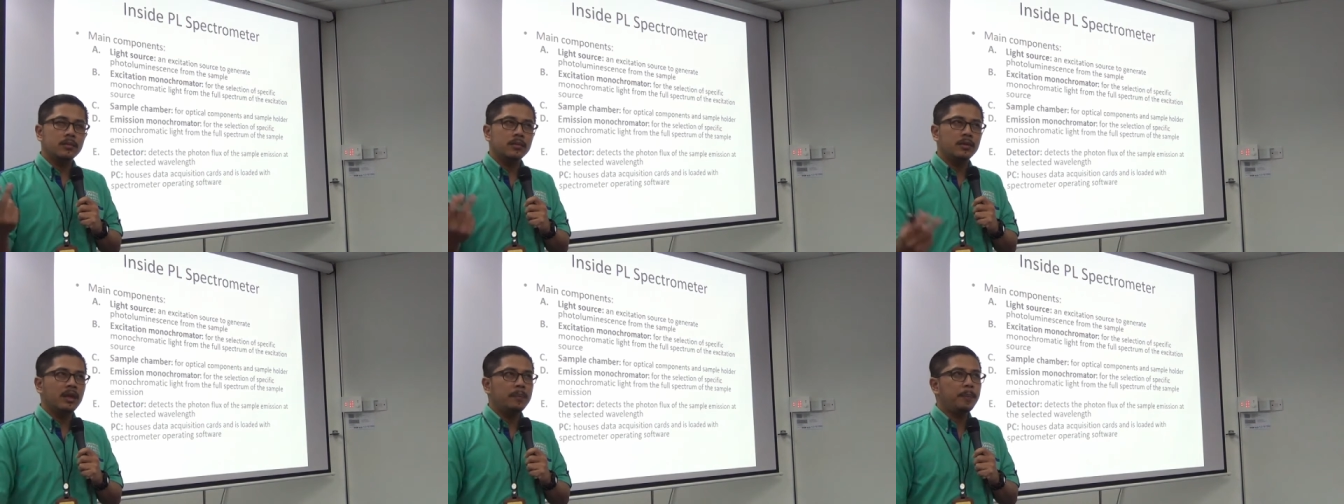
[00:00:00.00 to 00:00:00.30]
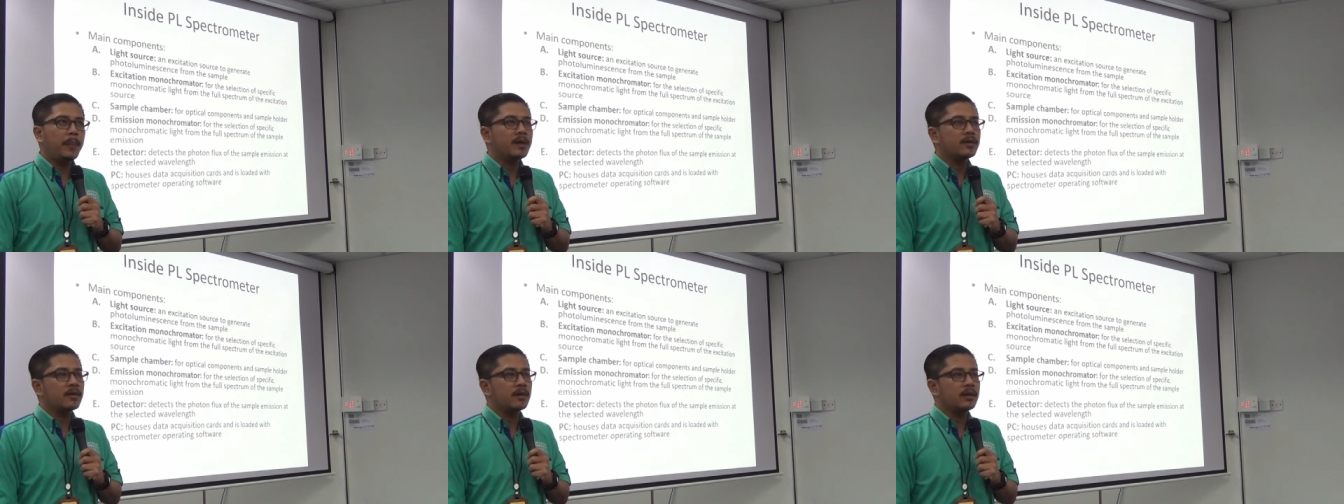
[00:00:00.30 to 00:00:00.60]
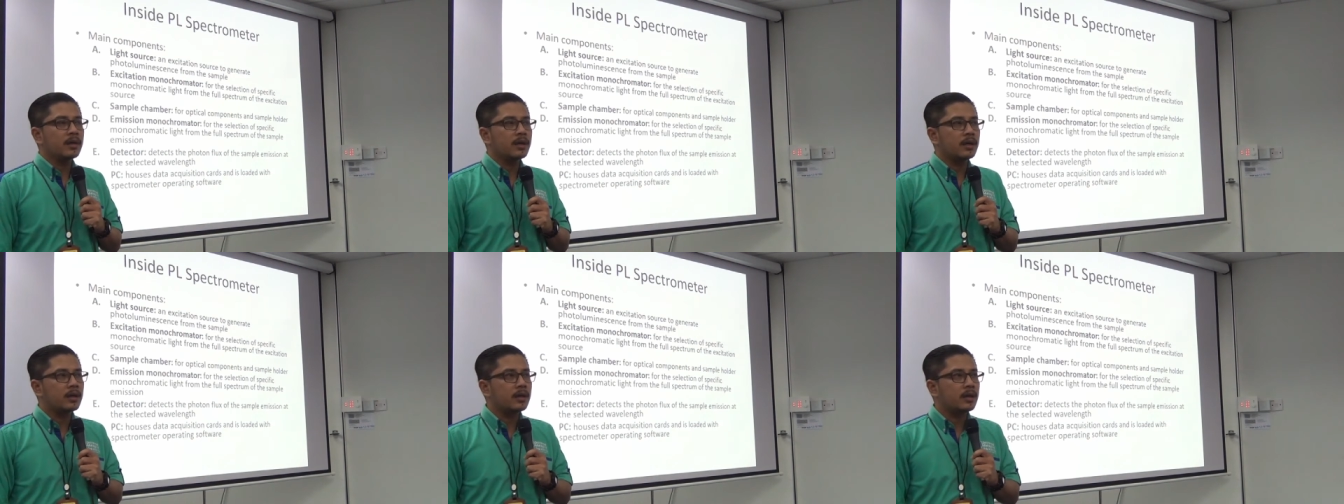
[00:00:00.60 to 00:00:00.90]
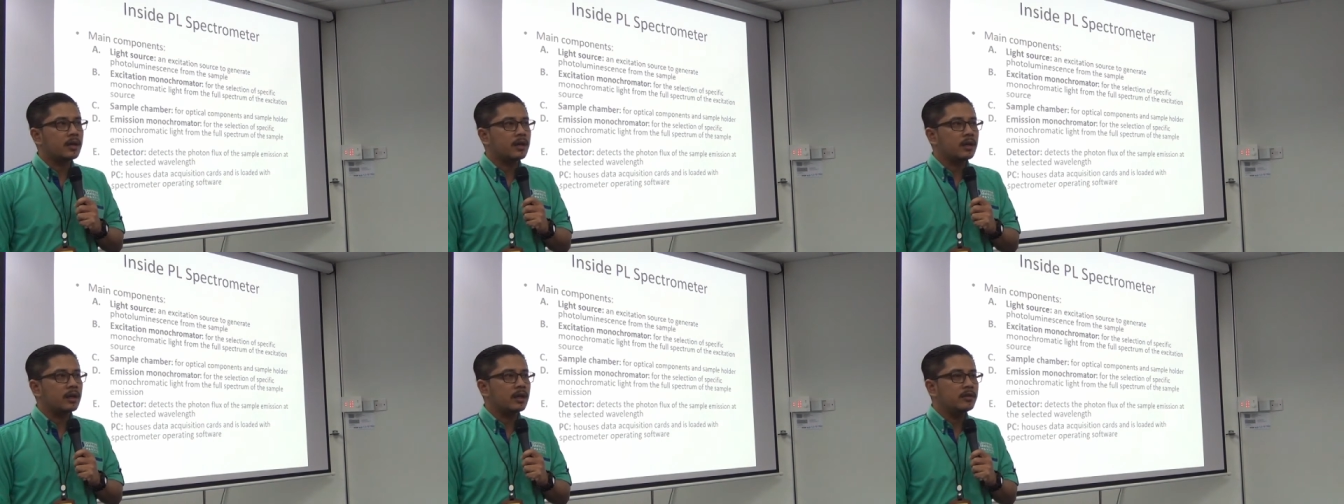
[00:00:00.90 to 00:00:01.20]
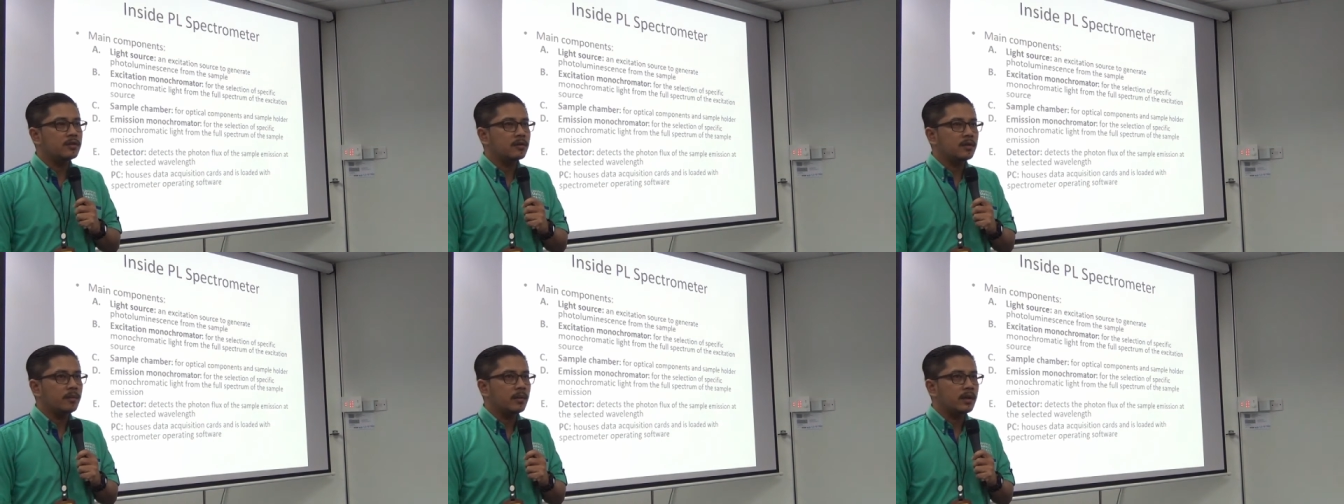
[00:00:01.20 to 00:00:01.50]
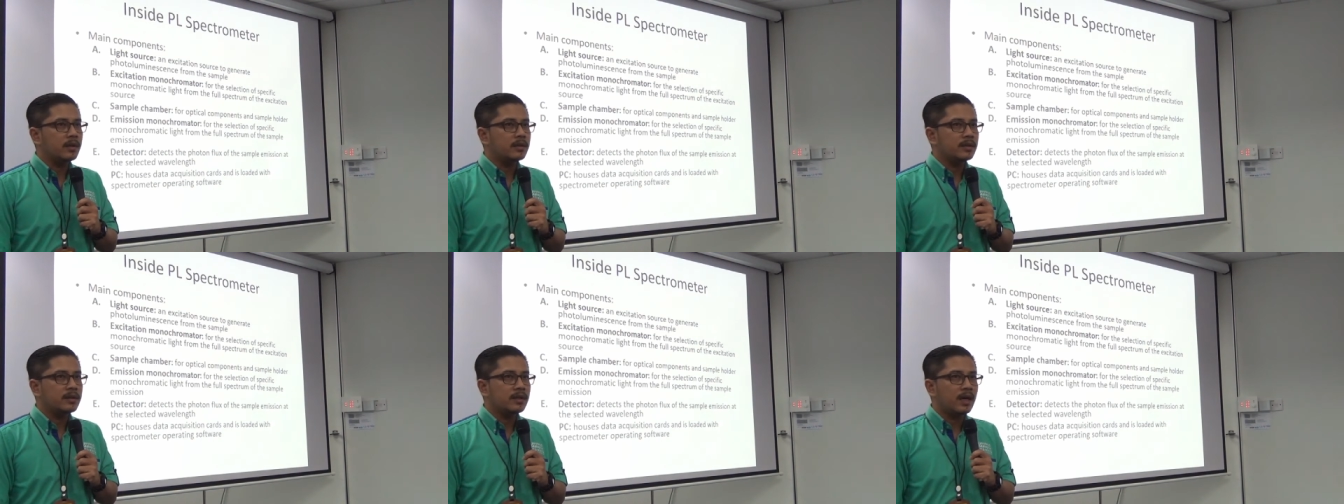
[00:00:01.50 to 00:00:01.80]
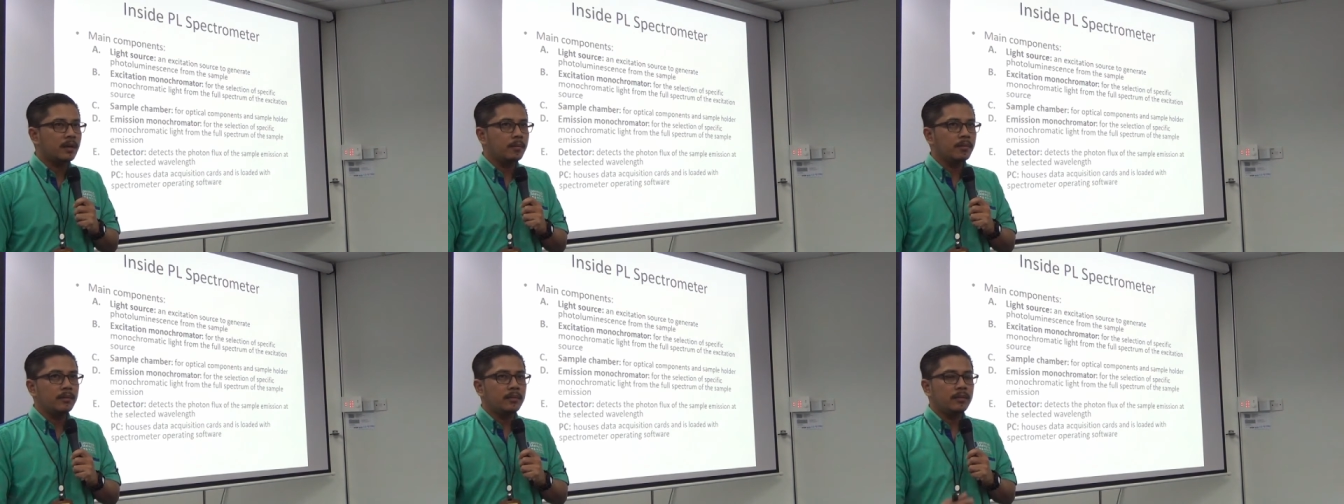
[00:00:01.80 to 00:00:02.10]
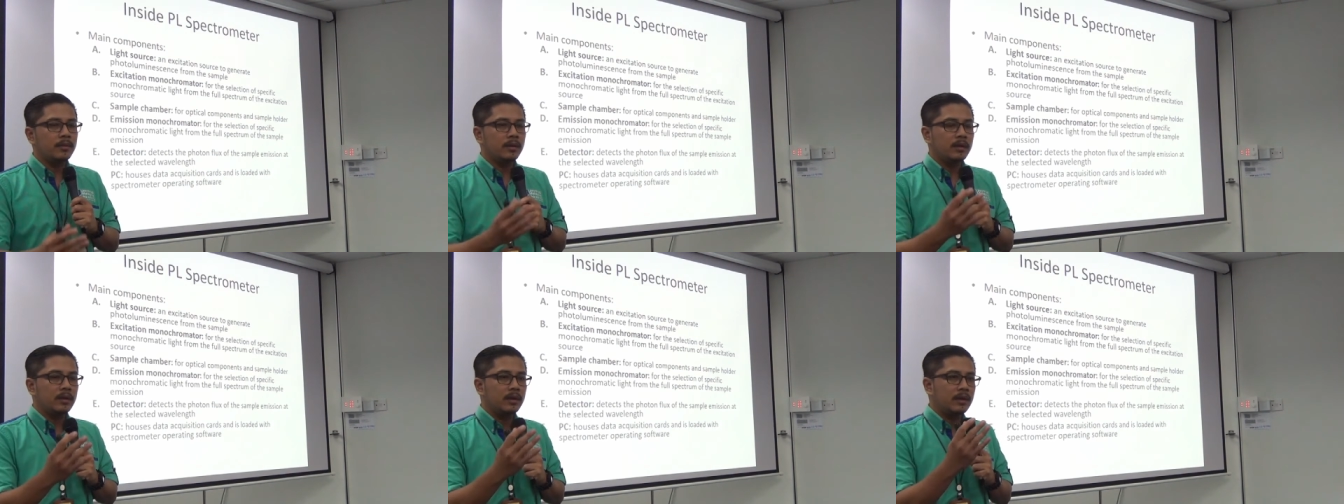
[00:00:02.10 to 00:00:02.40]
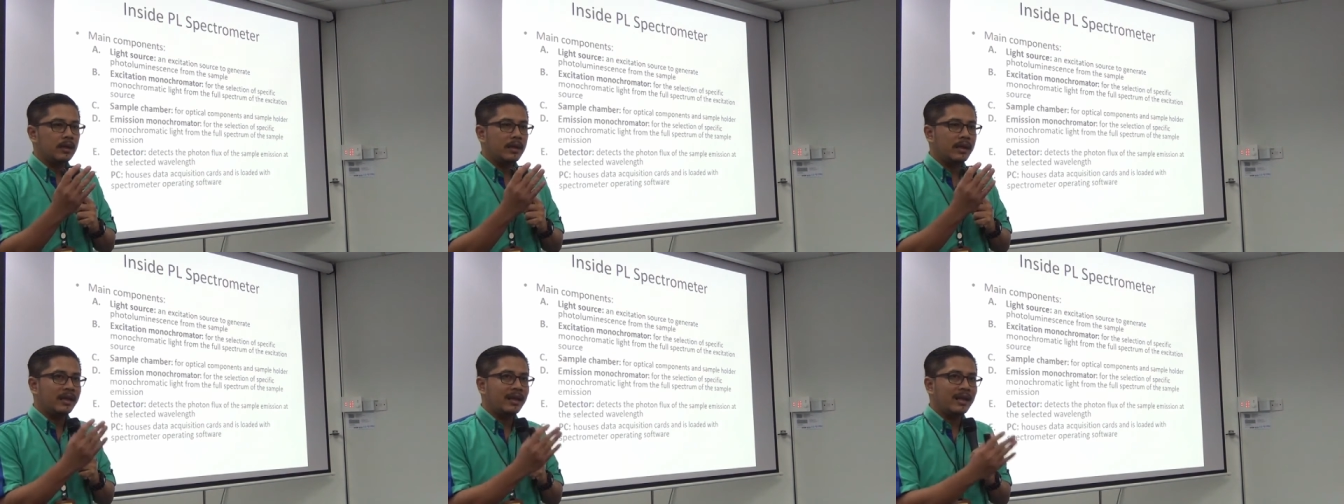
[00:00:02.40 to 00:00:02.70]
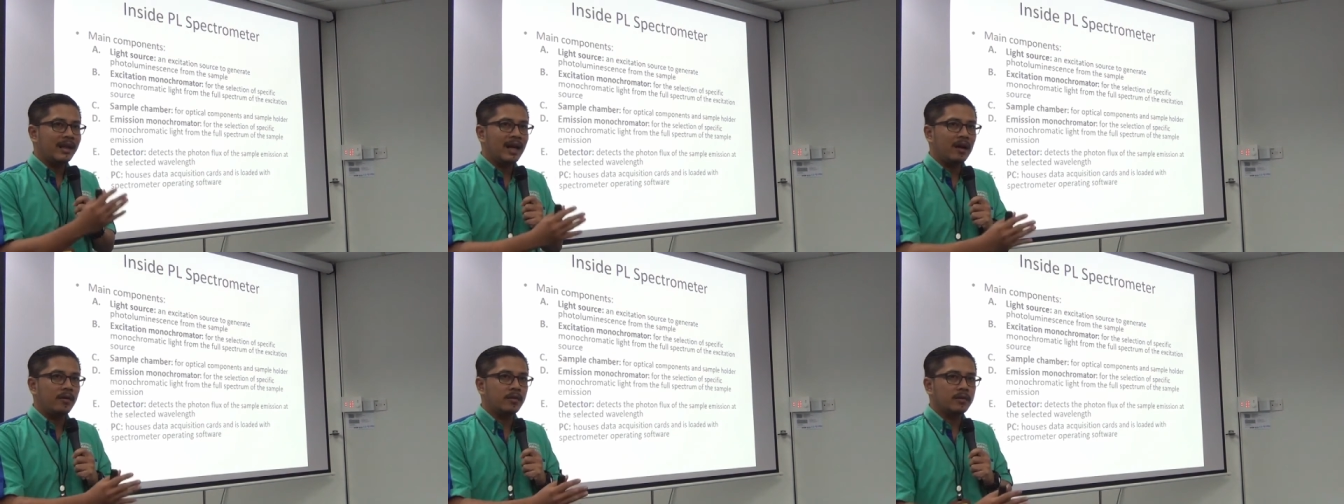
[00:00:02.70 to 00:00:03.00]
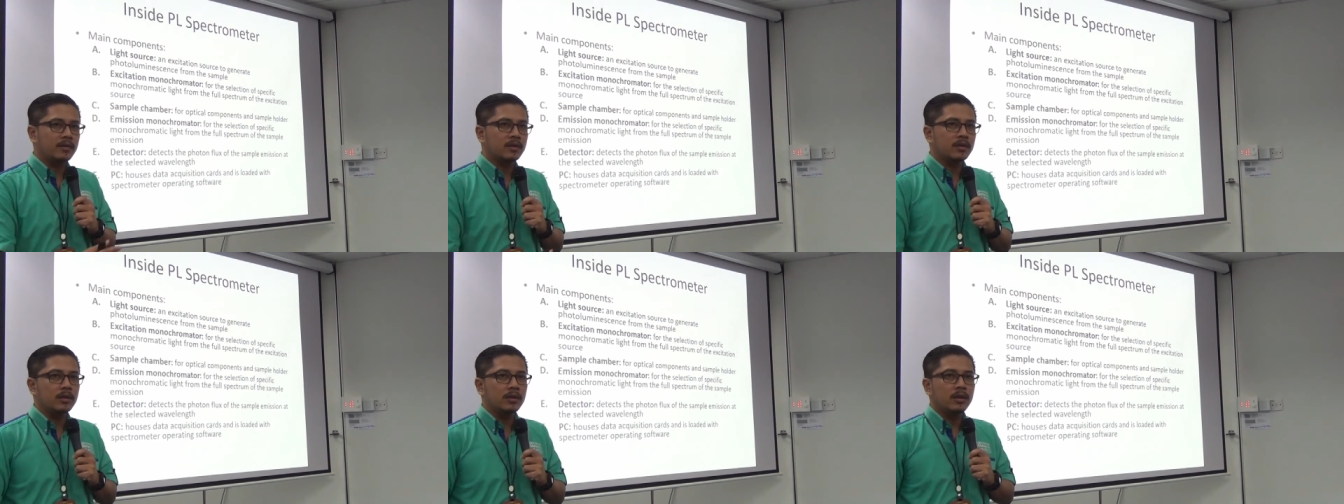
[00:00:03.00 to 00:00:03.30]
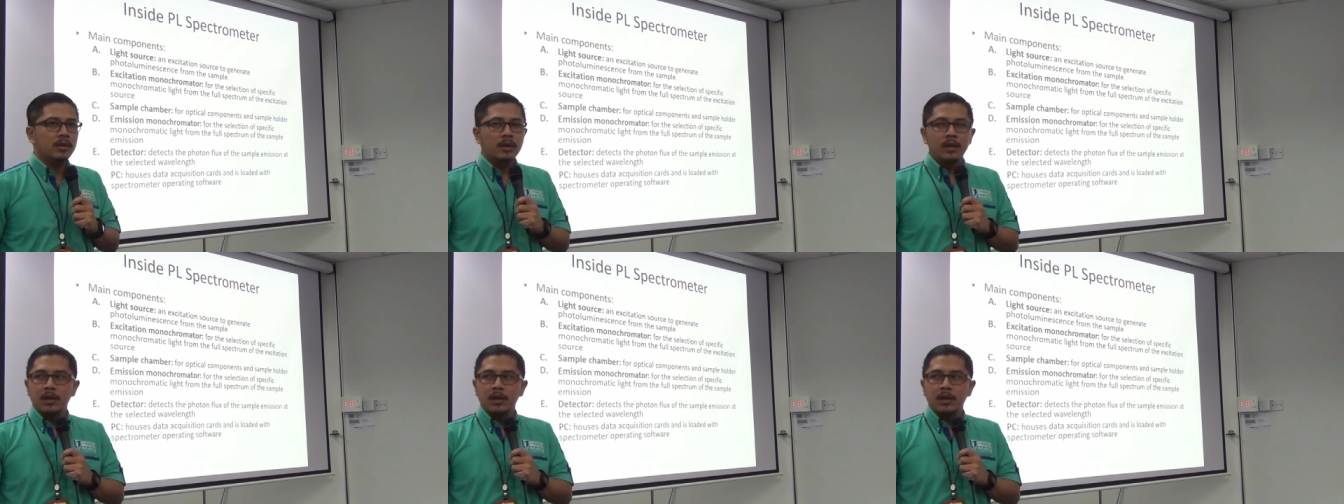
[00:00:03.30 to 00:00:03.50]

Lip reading: depends on the instrument. Some it allows